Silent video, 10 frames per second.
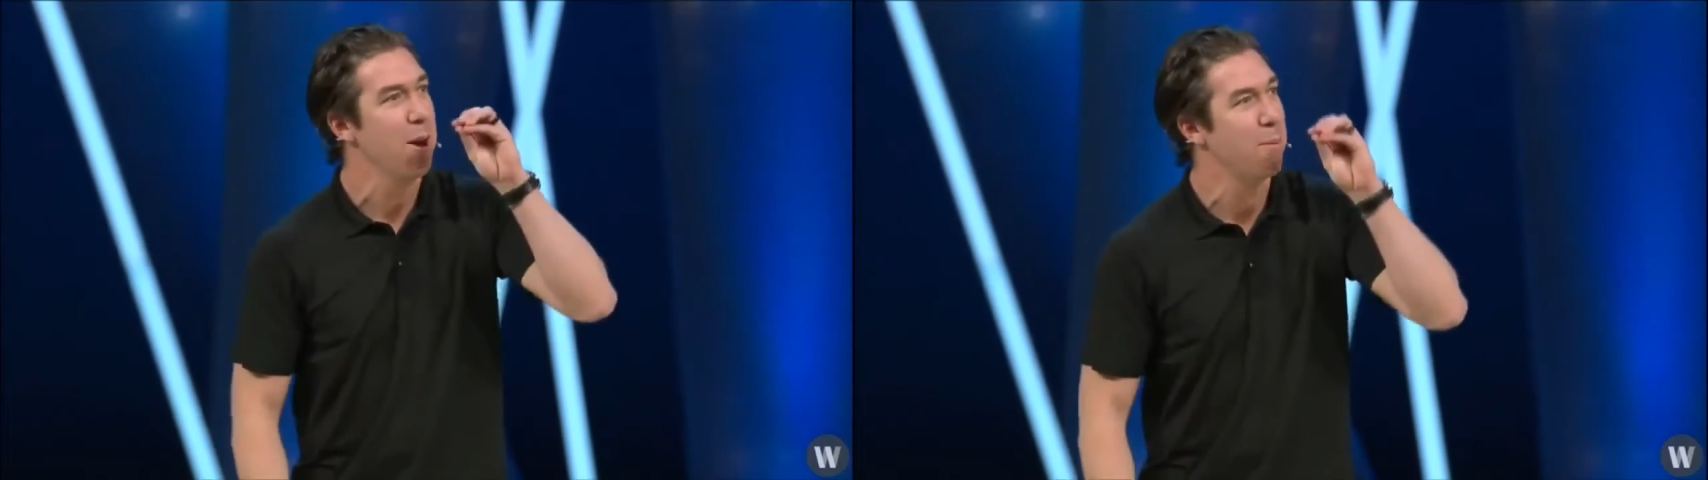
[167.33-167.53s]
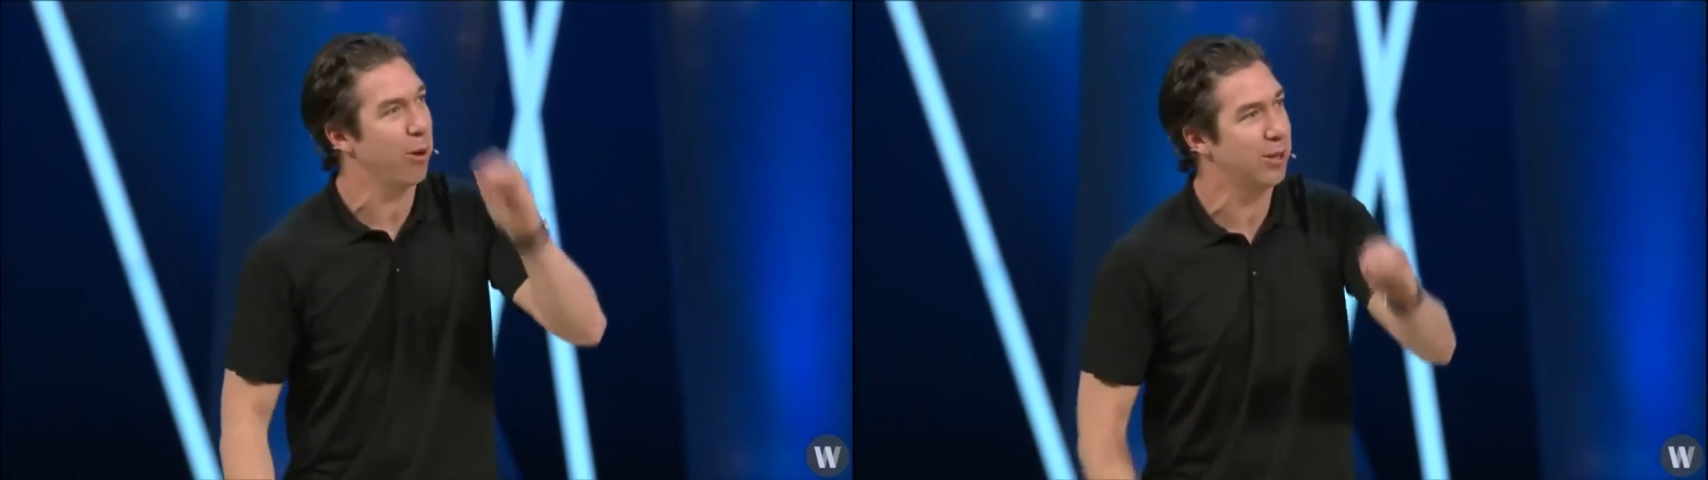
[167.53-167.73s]

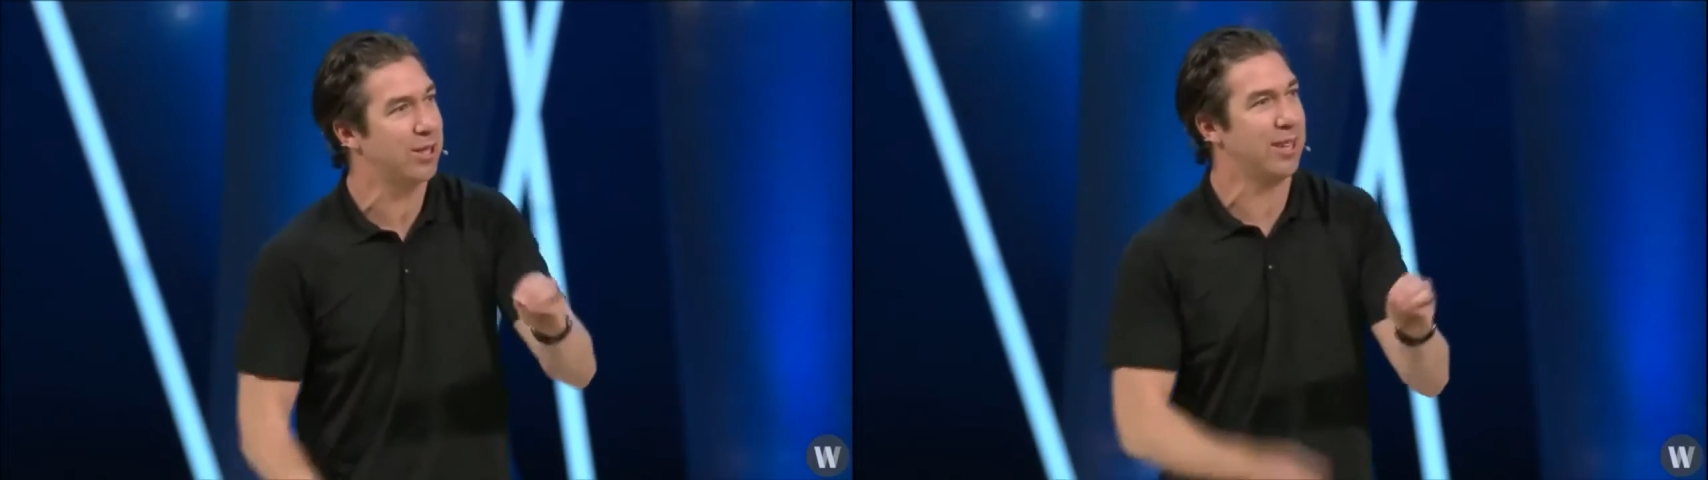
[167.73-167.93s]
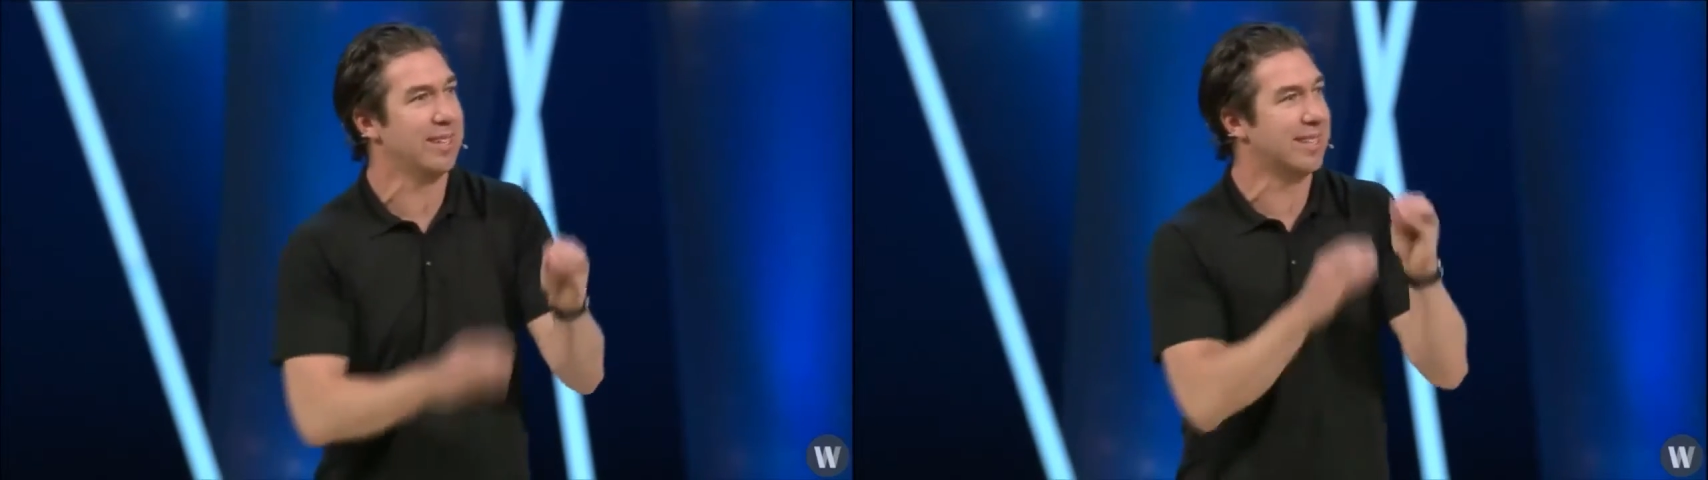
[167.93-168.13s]

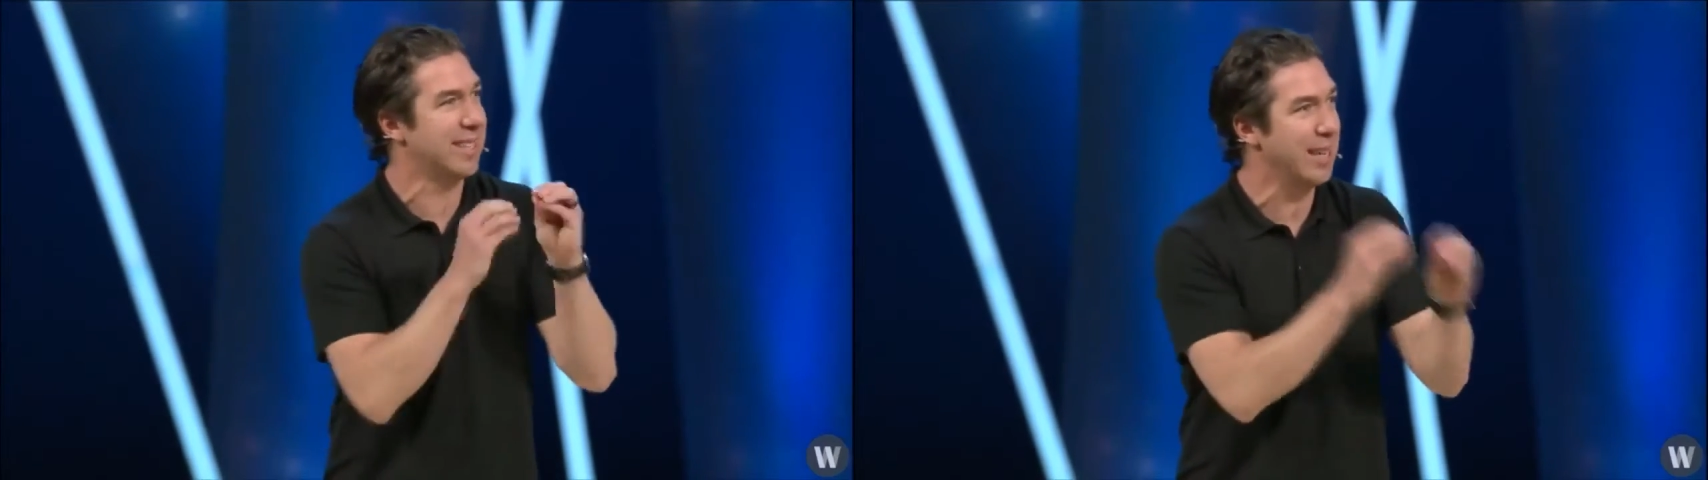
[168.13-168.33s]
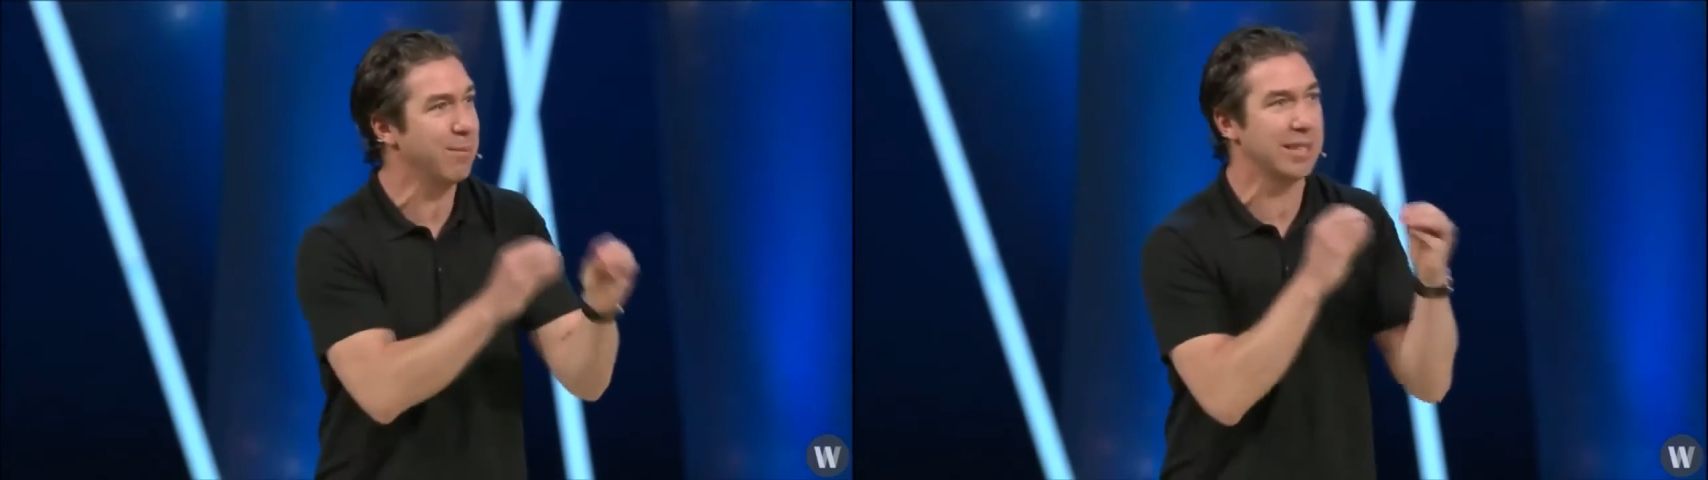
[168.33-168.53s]
person
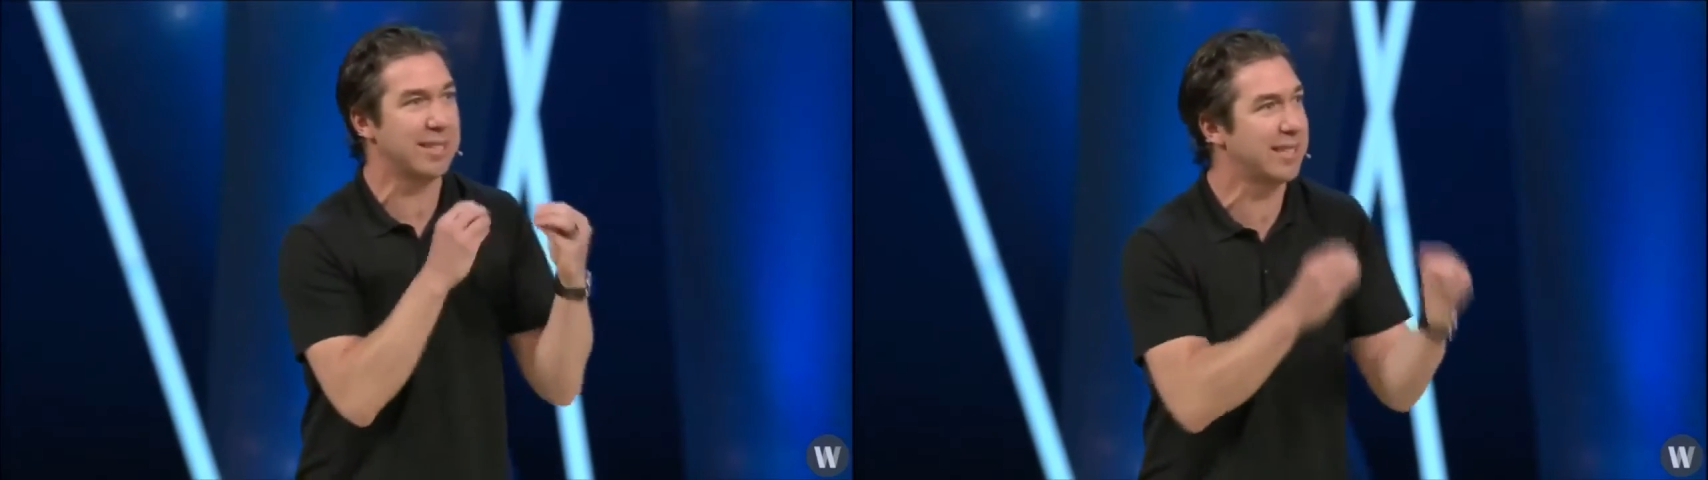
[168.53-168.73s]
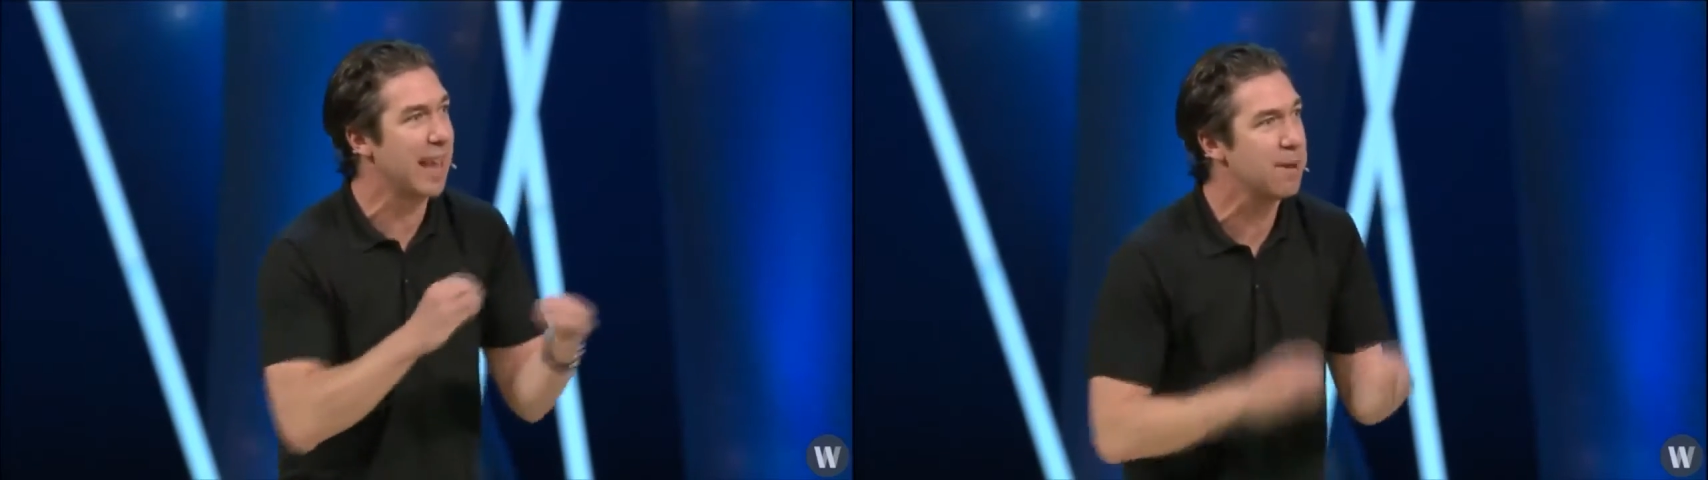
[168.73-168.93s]
seemed to
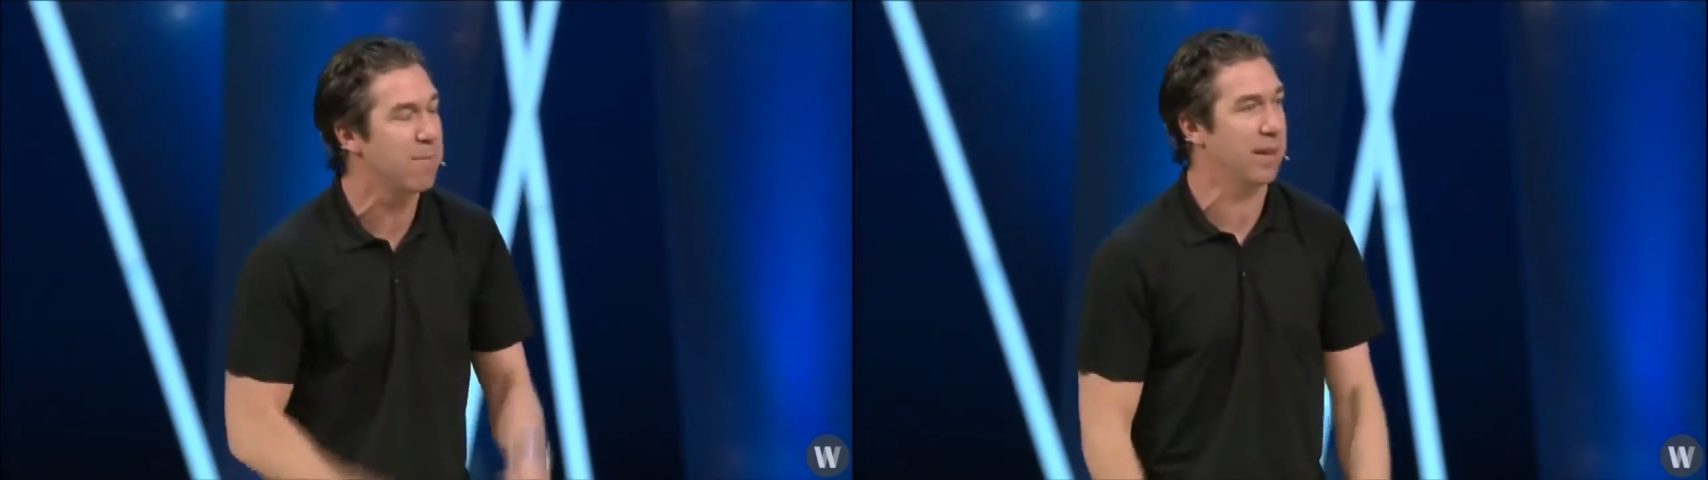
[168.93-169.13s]
send me